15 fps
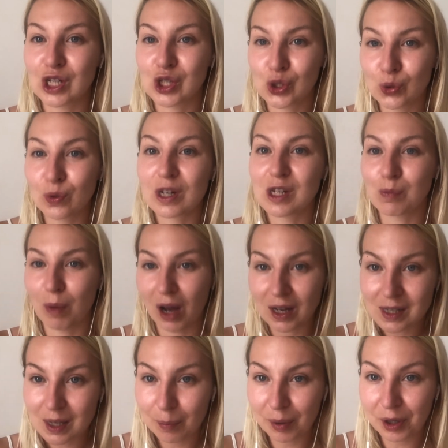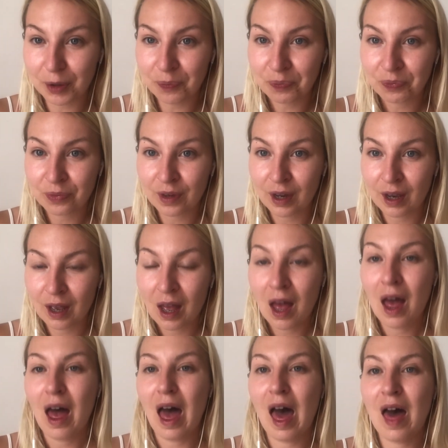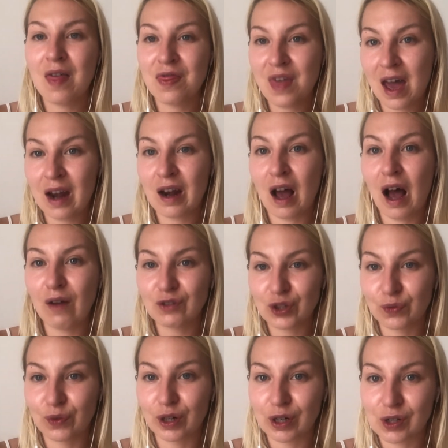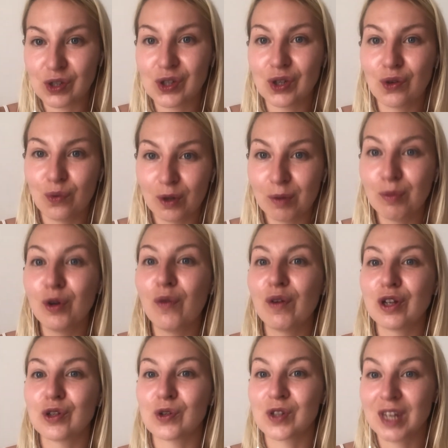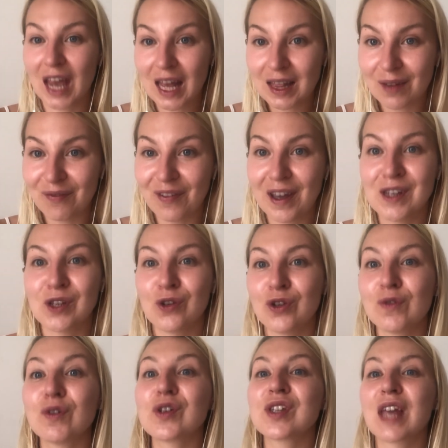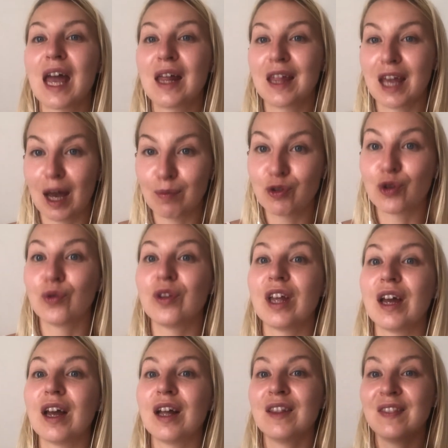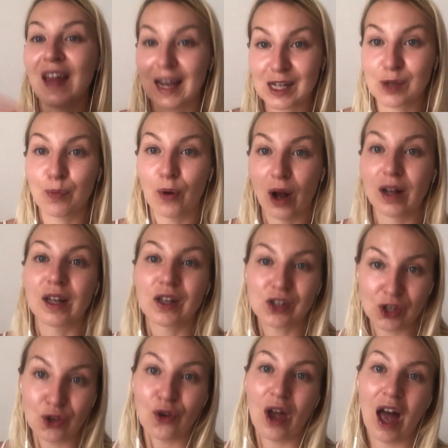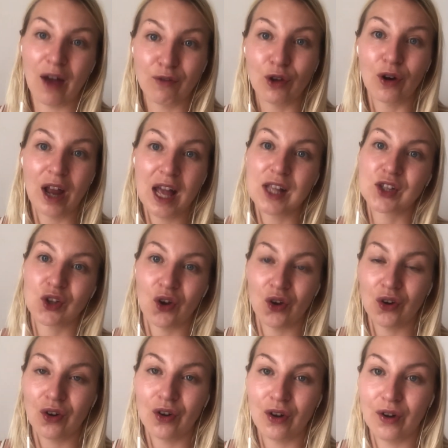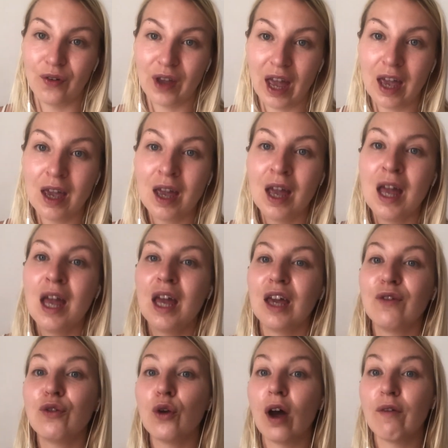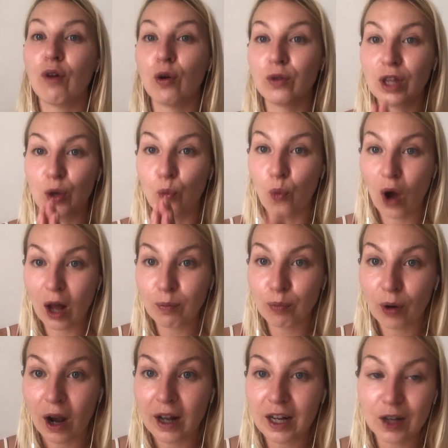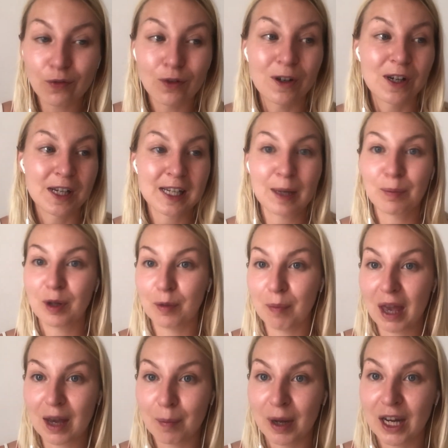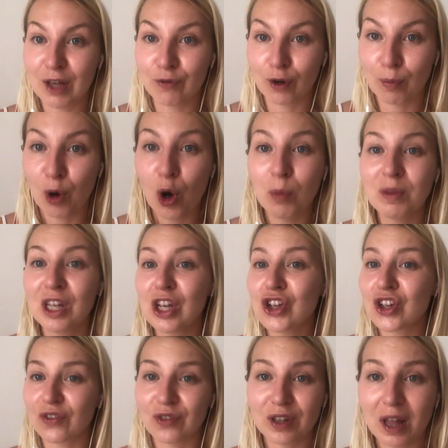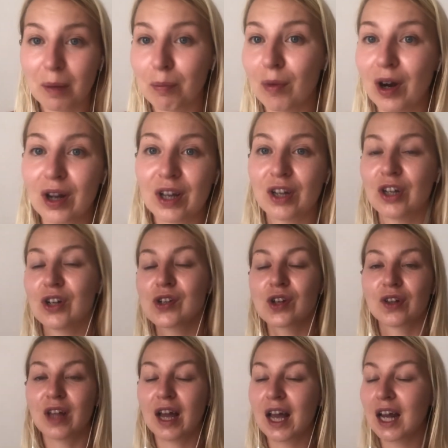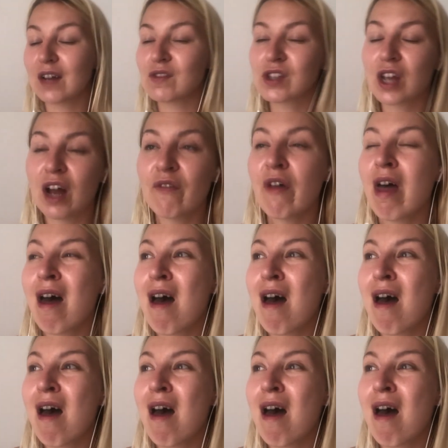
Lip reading: as soon as possible. And then afterwards, you will move into scale-up phase, and you will scaling up through the next products that you have your hands on, okay? If you have only one product, for example, make money from home niche, affiliate marketers, all that kind of stuff,